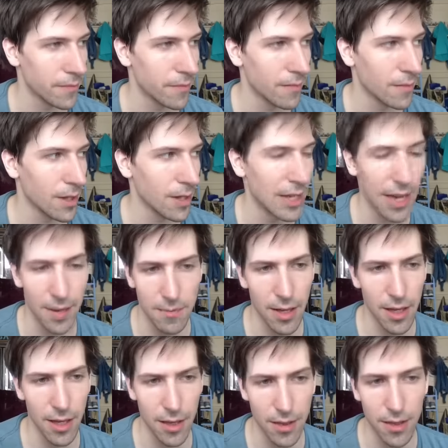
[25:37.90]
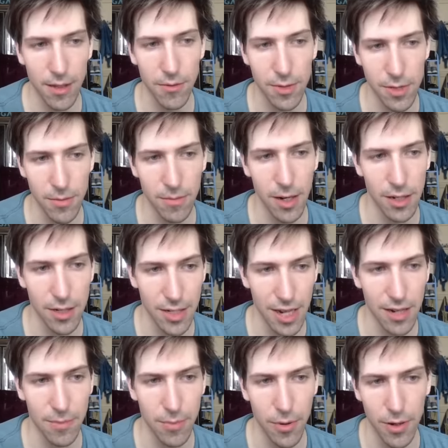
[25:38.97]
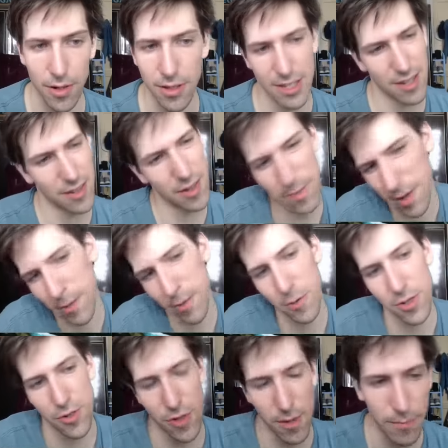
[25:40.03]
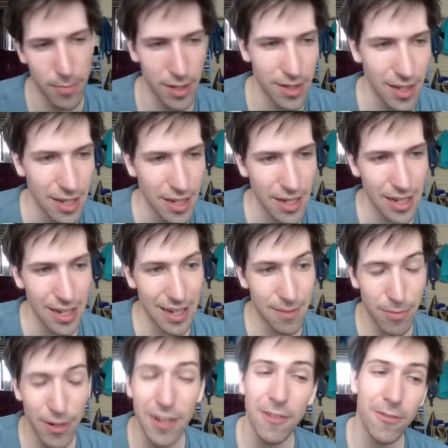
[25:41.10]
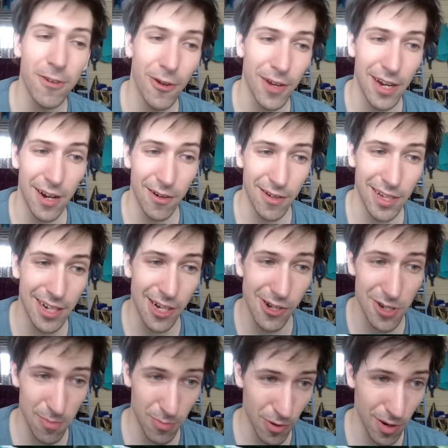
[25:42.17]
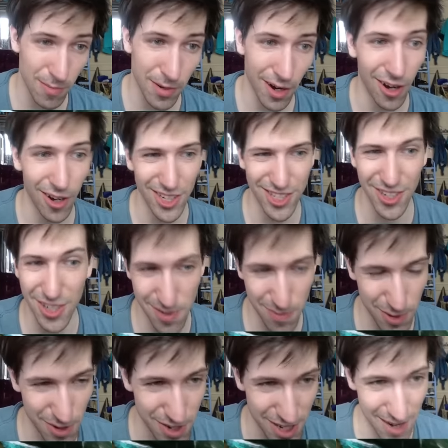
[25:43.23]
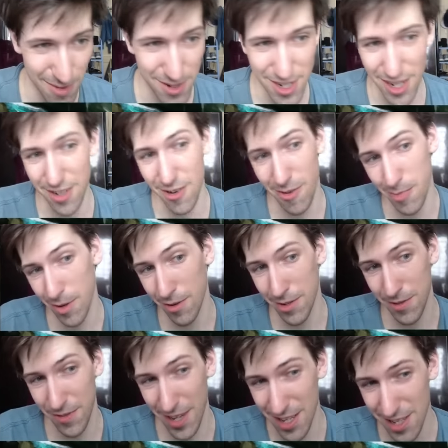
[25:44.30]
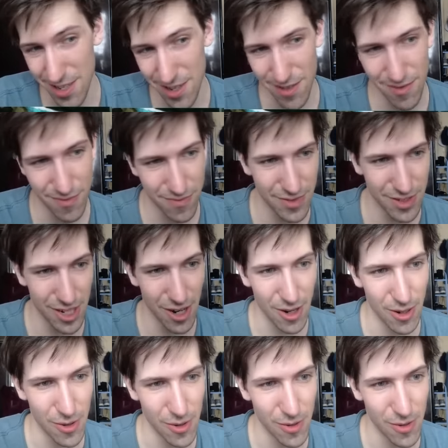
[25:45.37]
Yeah, I think it was Maz kind of pointed this out. Maybe it was Trump, but Blade Flurry not only clears your board, but also does burst damage on your opponent's face. So,